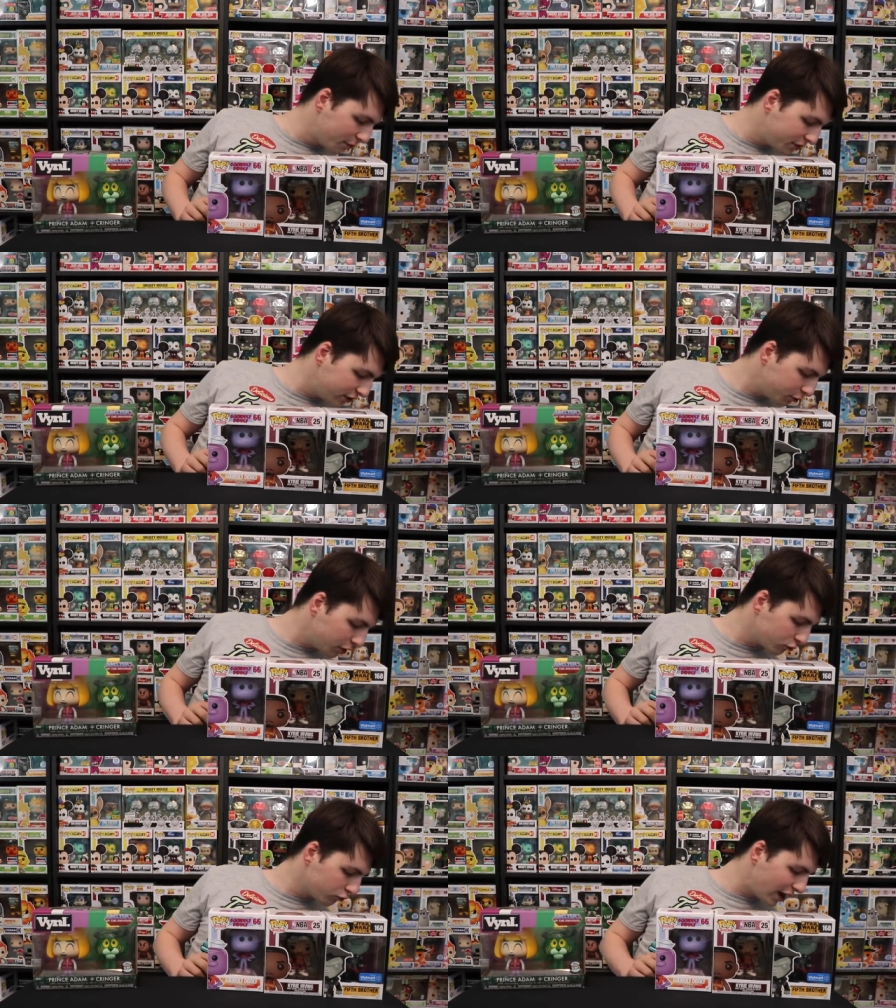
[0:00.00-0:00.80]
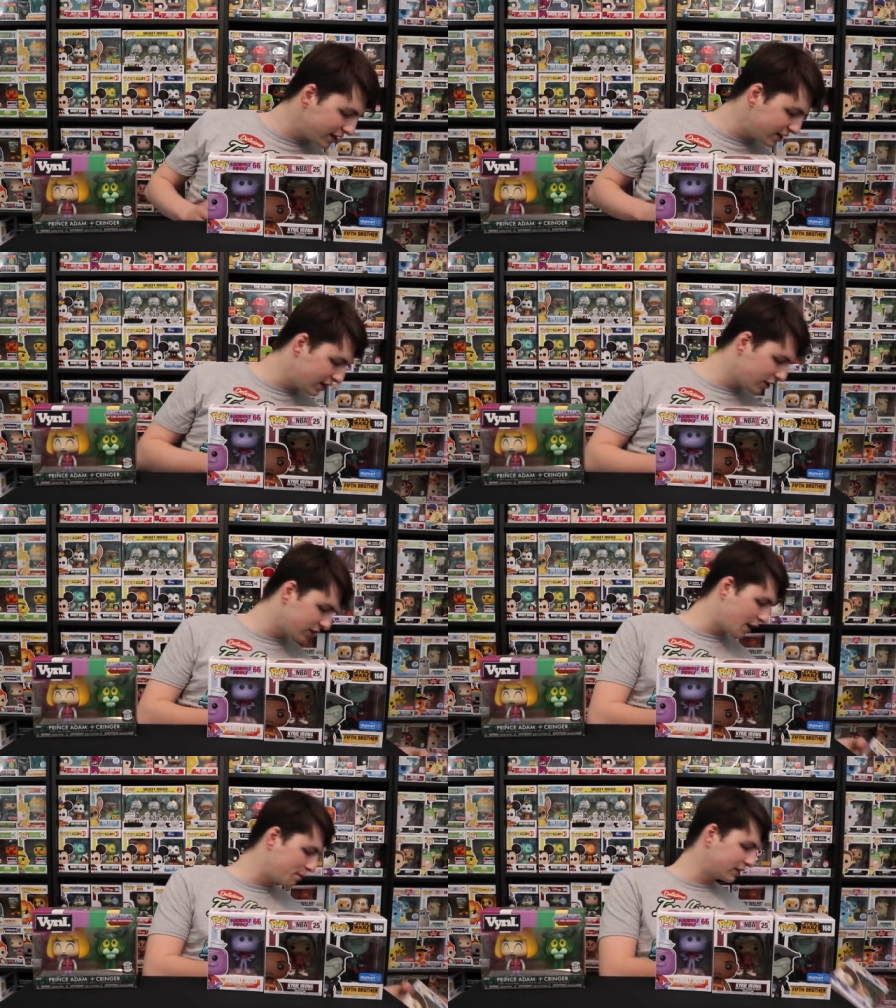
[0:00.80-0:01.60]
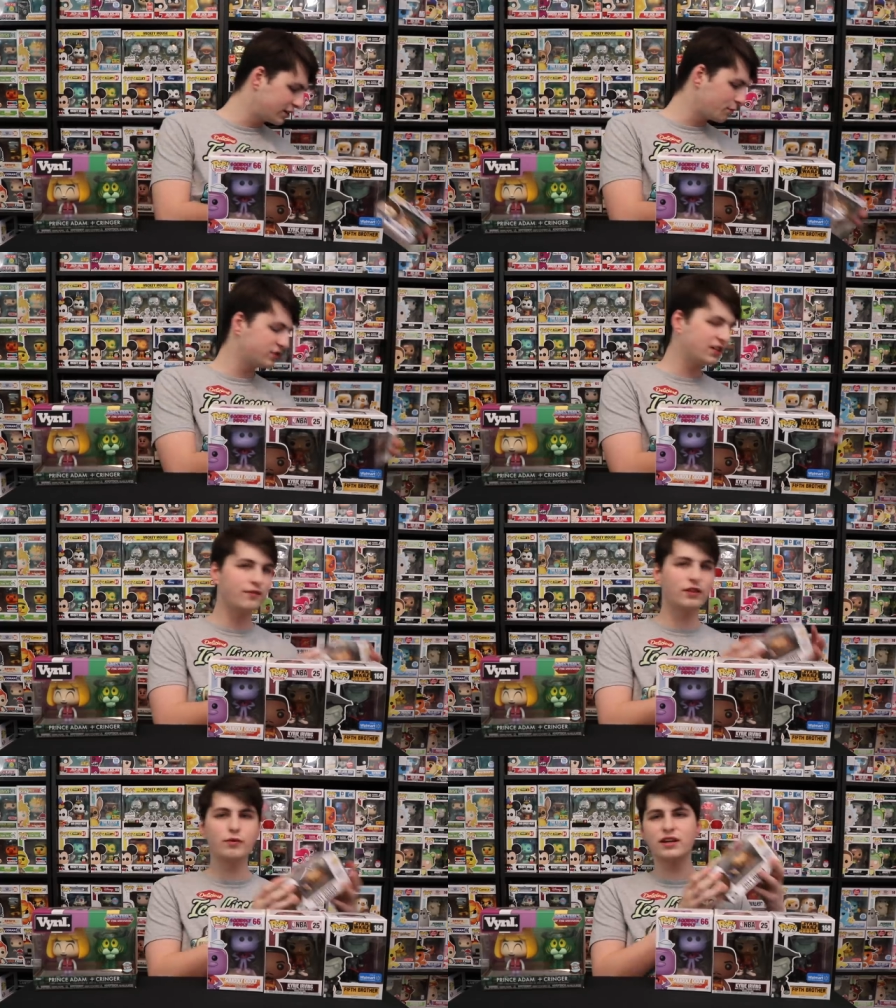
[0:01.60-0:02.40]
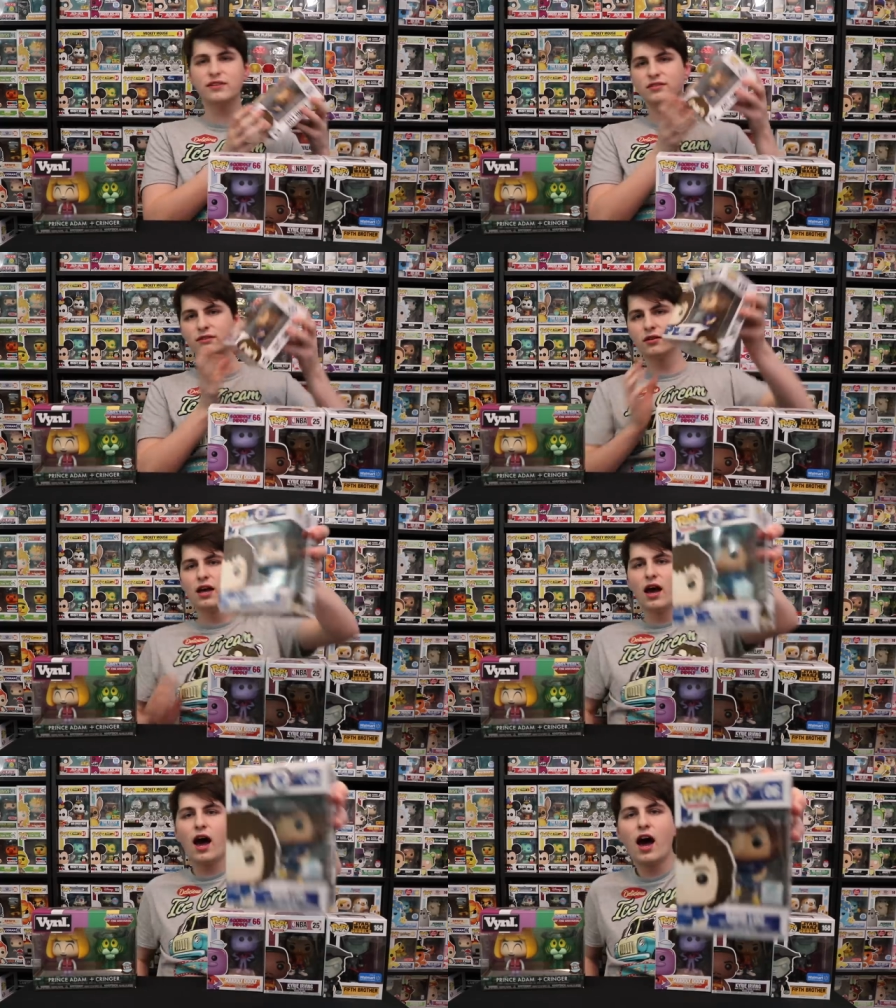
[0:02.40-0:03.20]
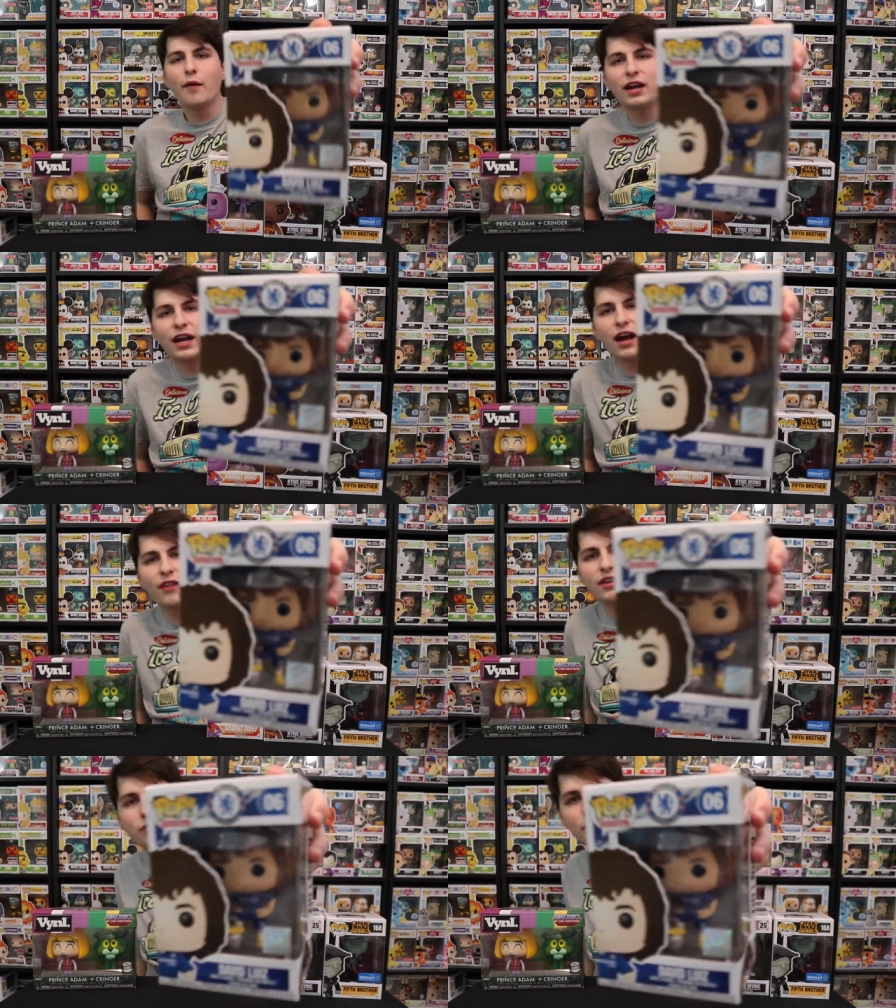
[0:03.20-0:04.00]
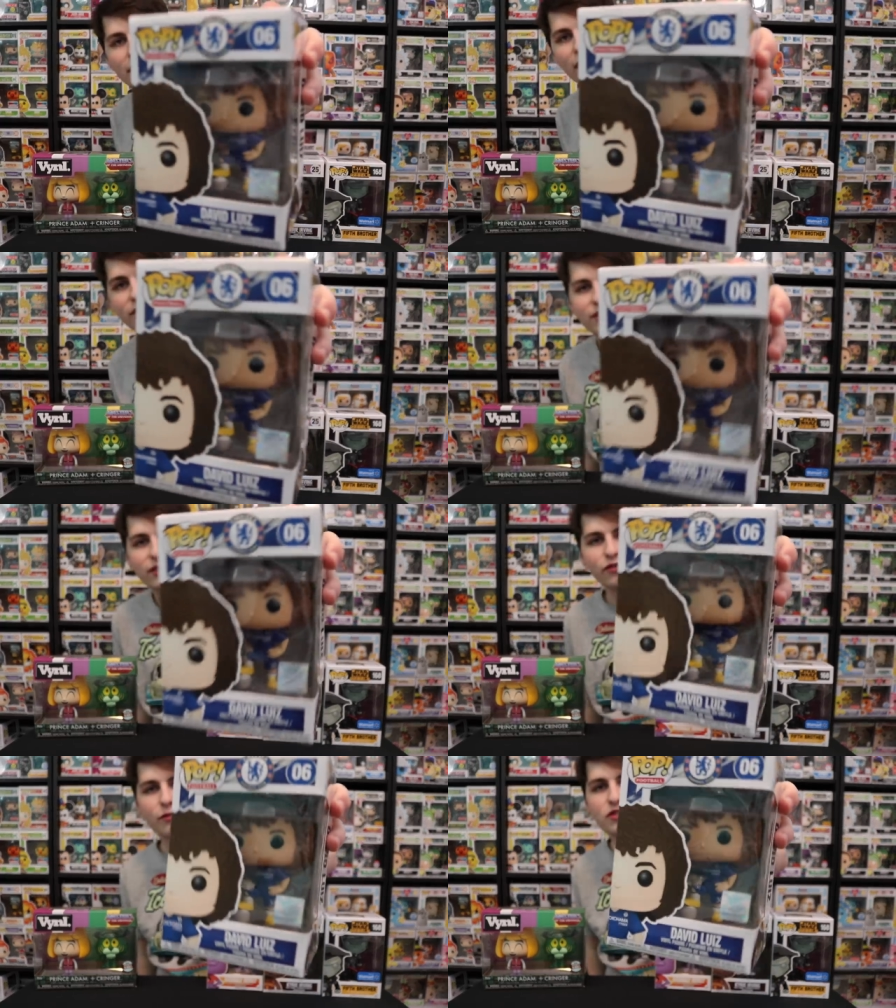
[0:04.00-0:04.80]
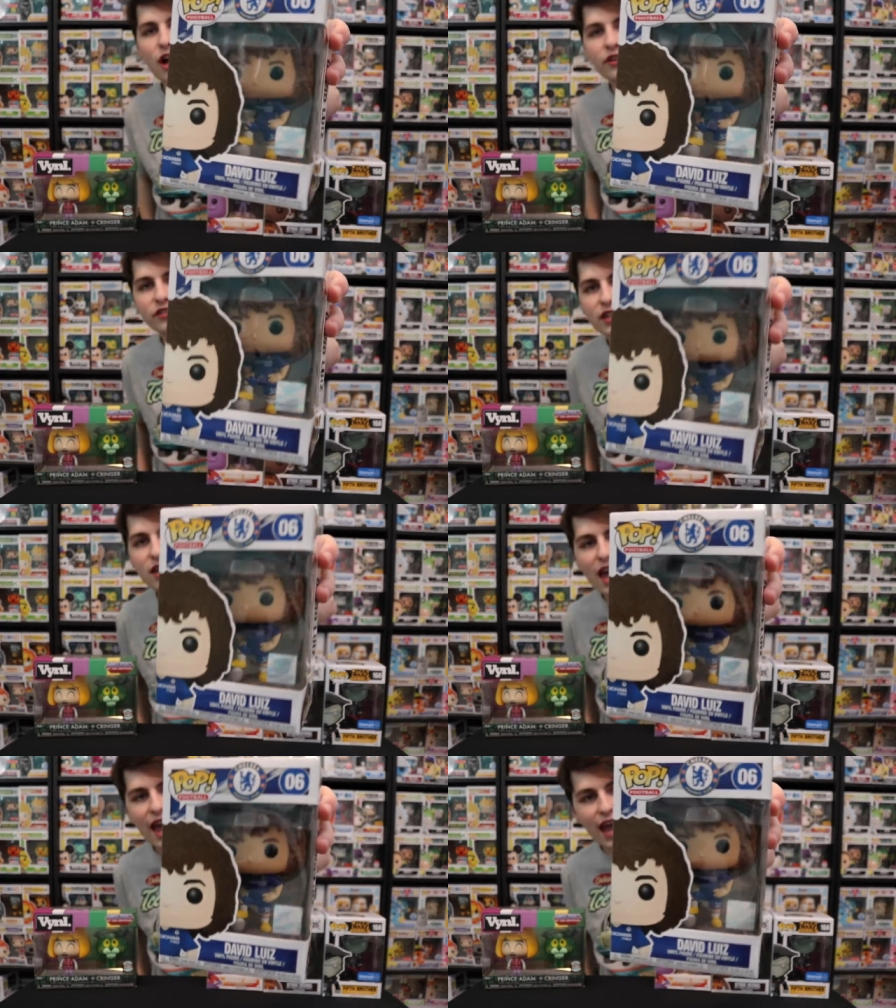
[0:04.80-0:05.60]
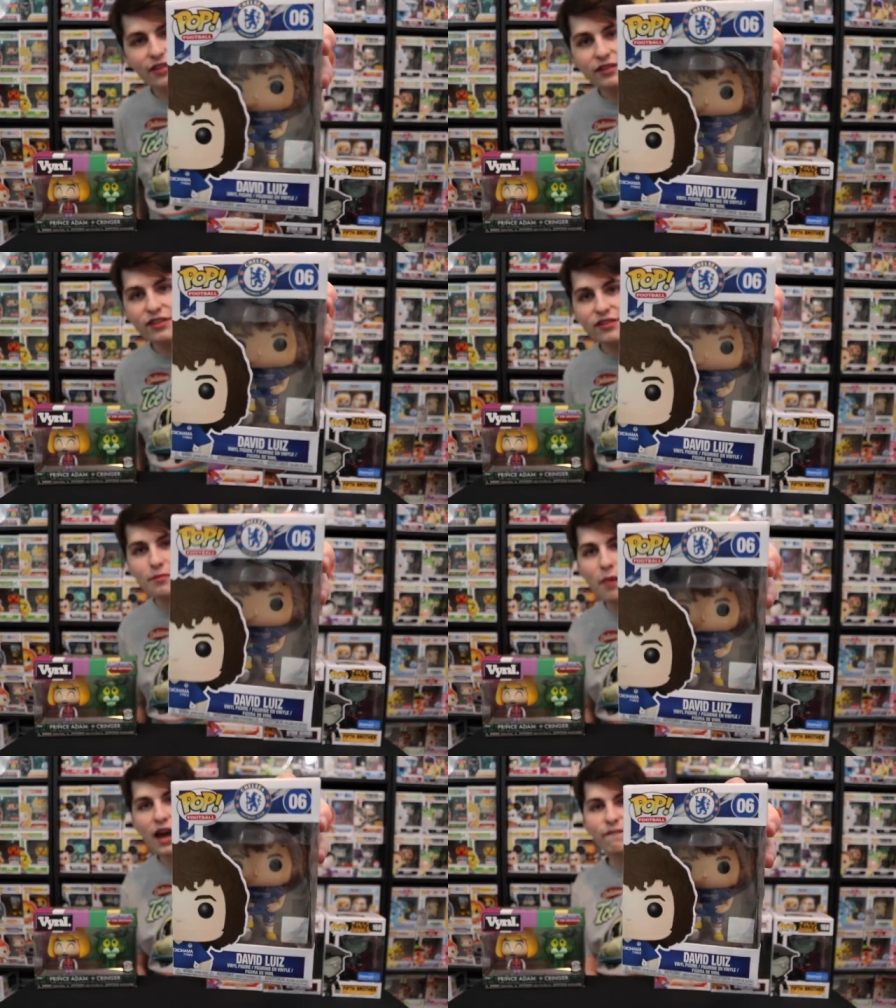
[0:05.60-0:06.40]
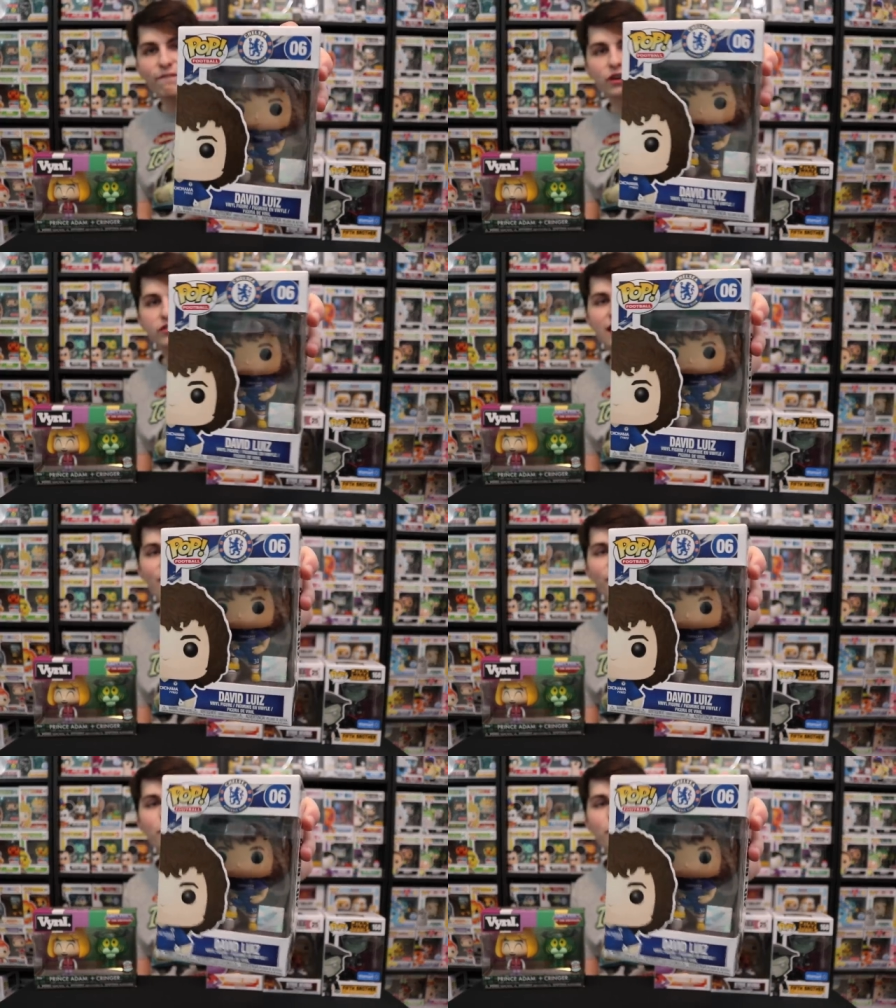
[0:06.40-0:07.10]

This one right here that I picked up was David Luiz. And I got this one because this is from Chelsea. And this is my first ever